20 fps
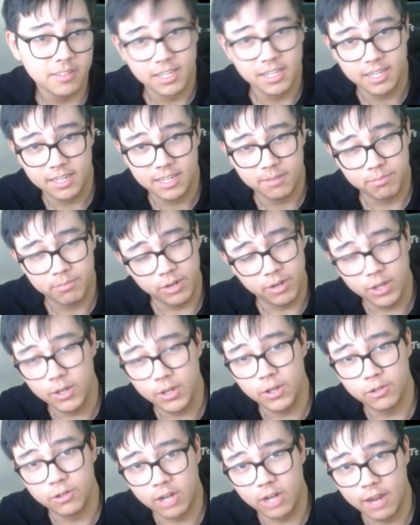pretty good
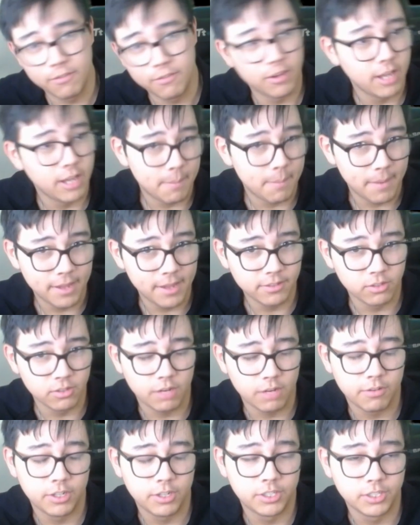driver, amazing driver,
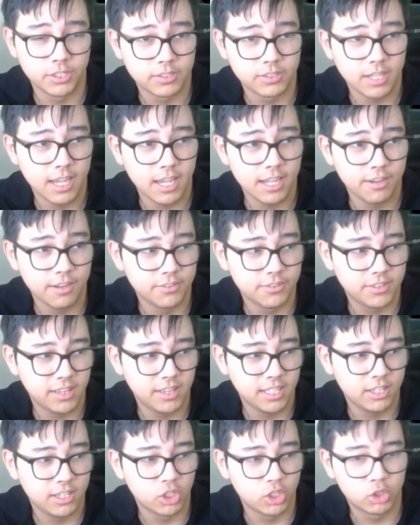I should say. Obviously,
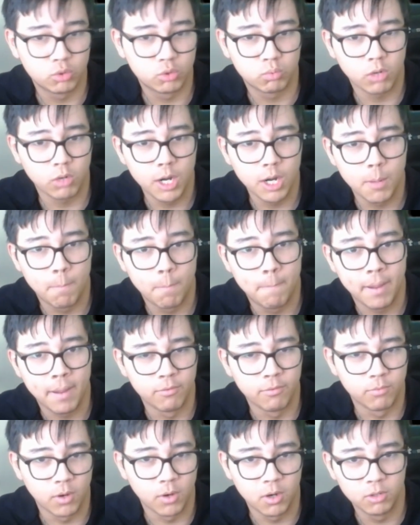the drunk Ben
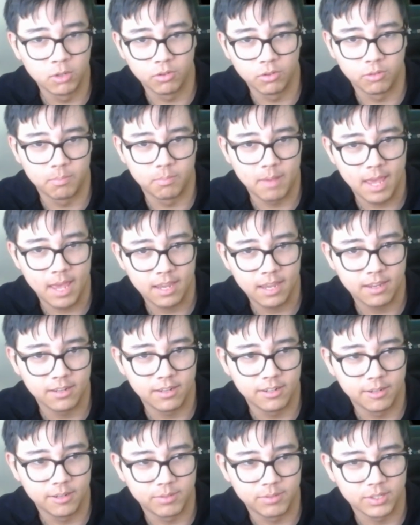Rhodes was back in
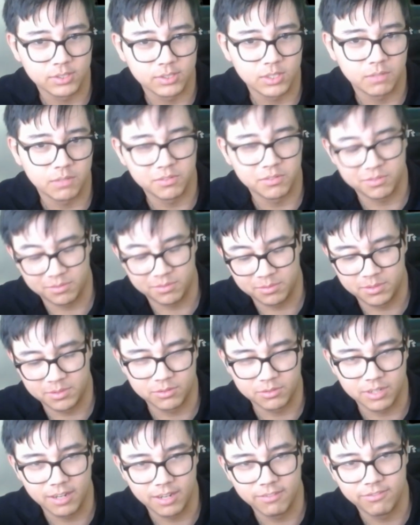the press conference, which was
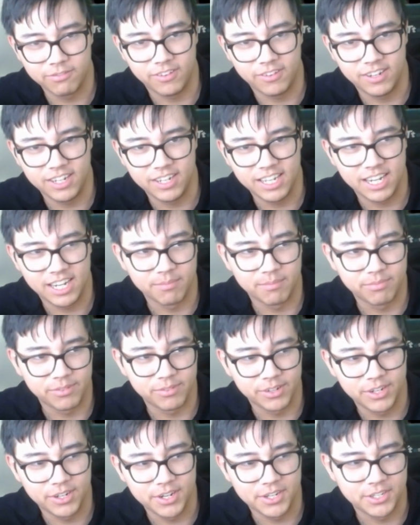quite funny, and I'm
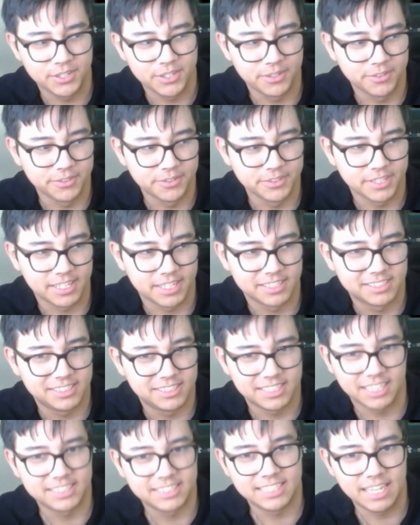pretty sure like
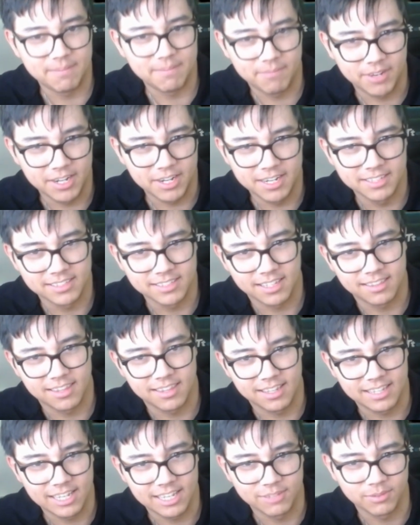16 minutes. I think
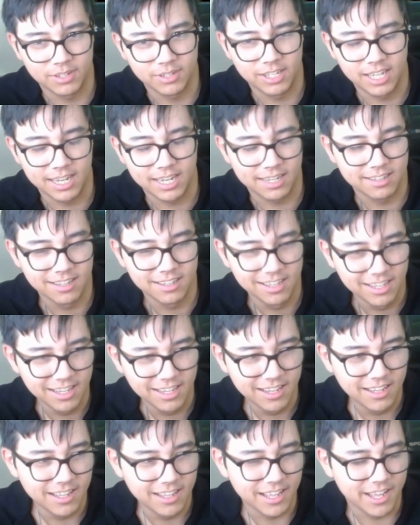that's what
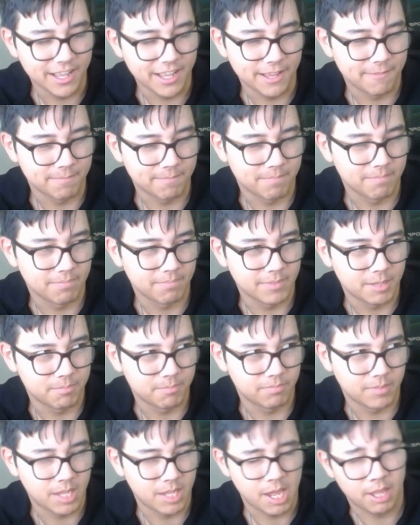
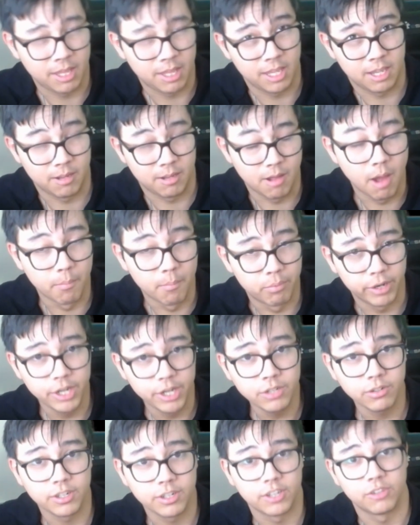I'm pretty
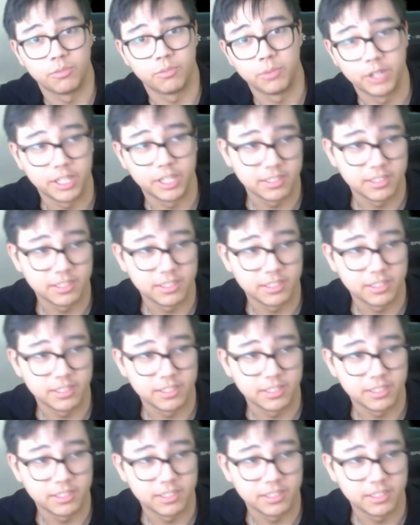sure that's what